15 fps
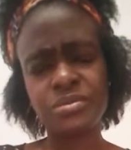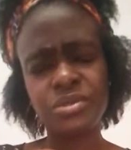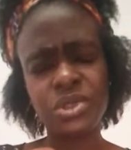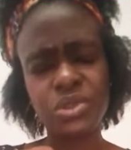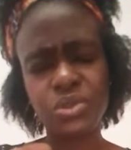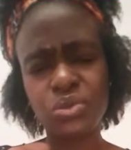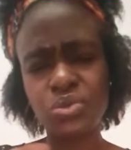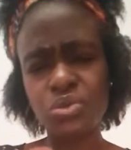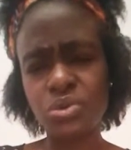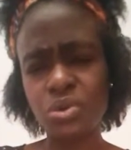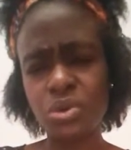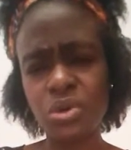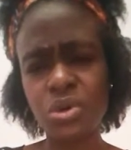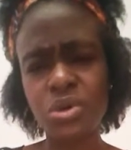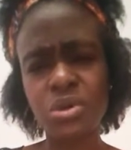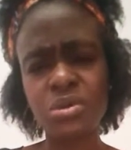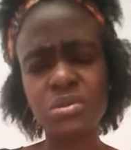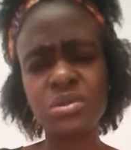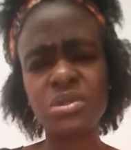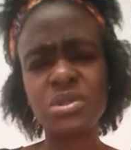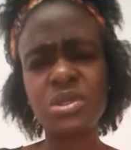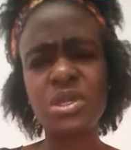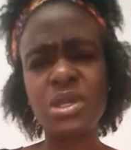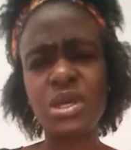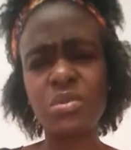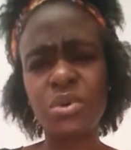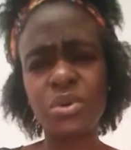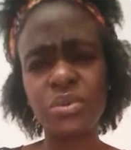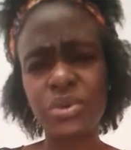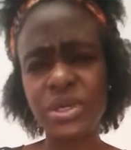May the good Lord
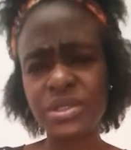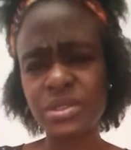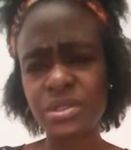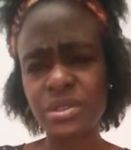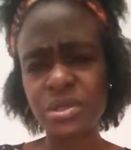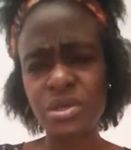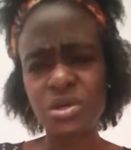liberate